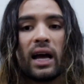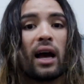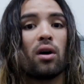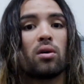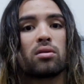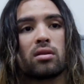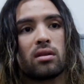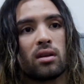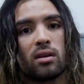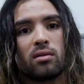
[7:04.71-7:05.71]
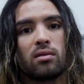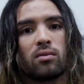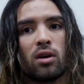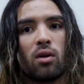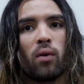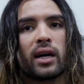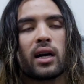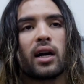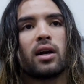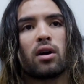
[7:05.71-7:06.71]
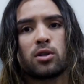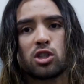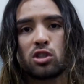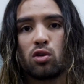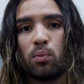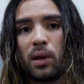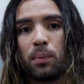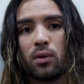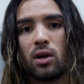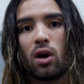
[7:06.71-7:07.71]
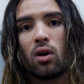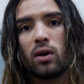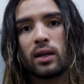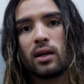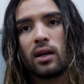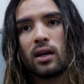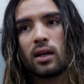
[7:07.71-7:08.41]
health and, and you know, weight cutting or just who people know and